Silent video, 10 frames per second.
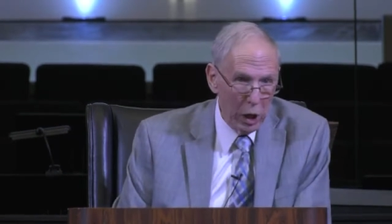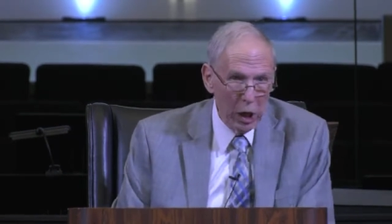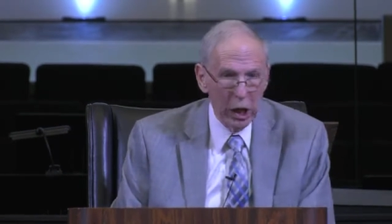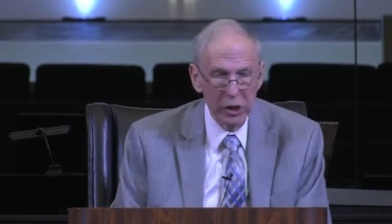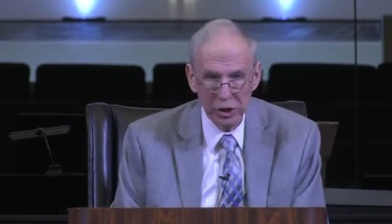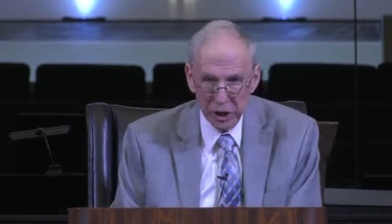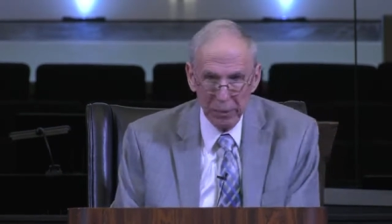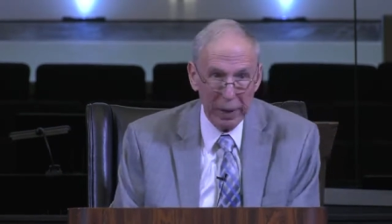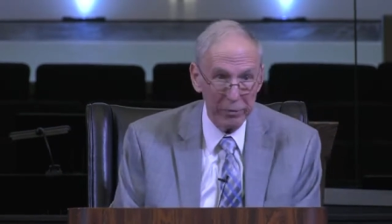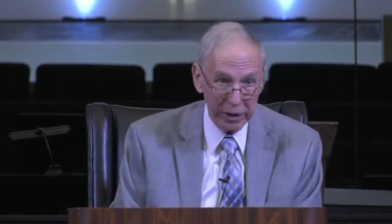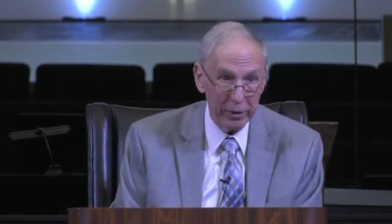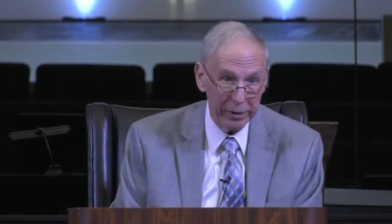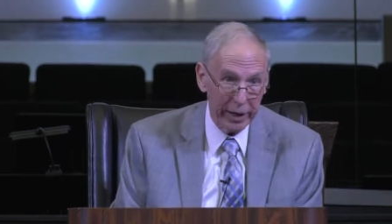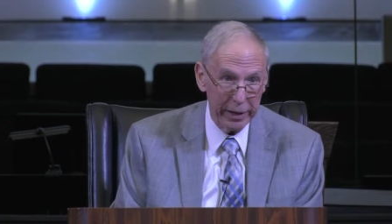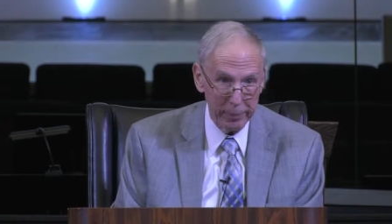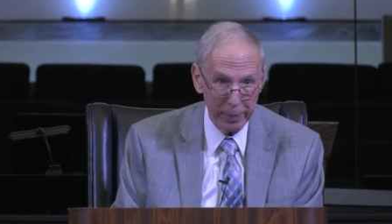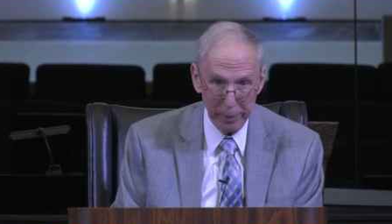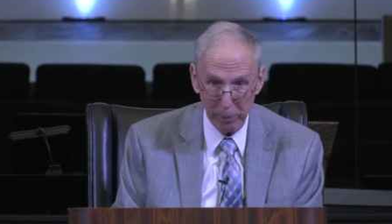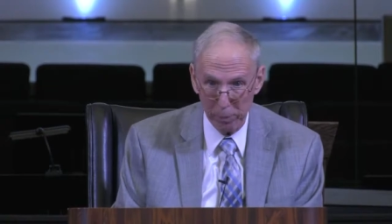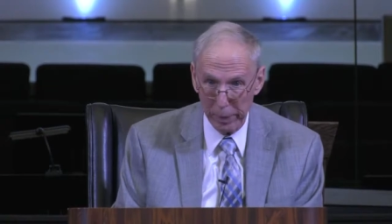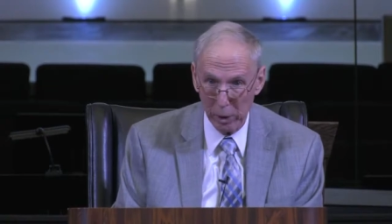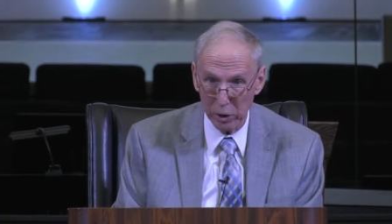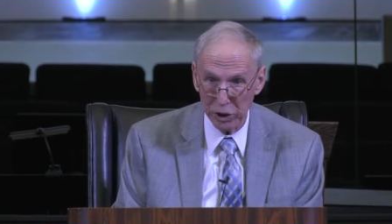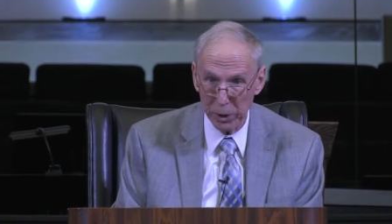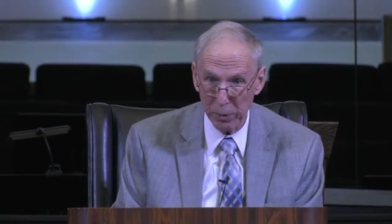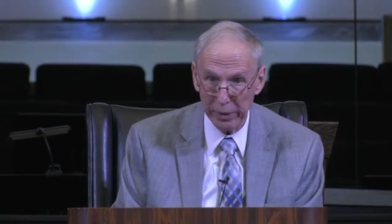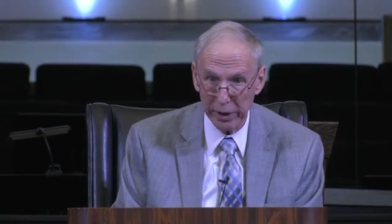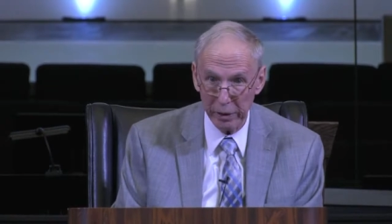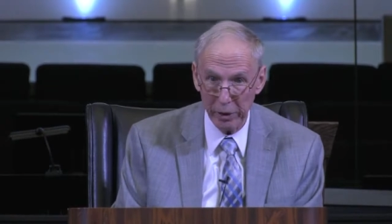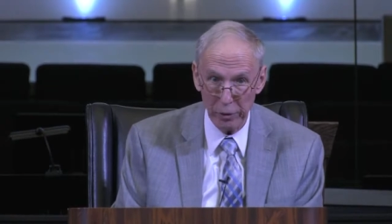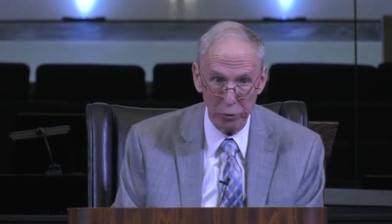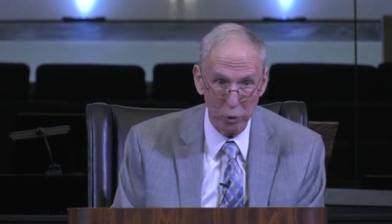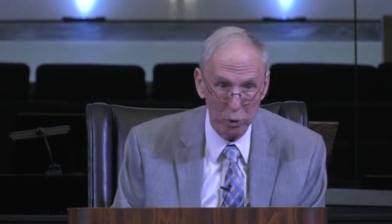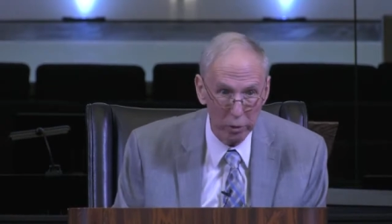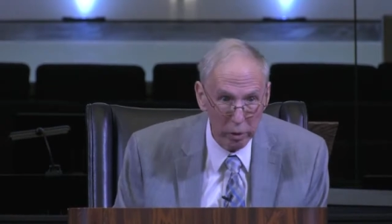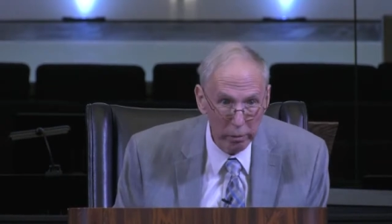uh, sometimes irritated people because she would tell you the truth.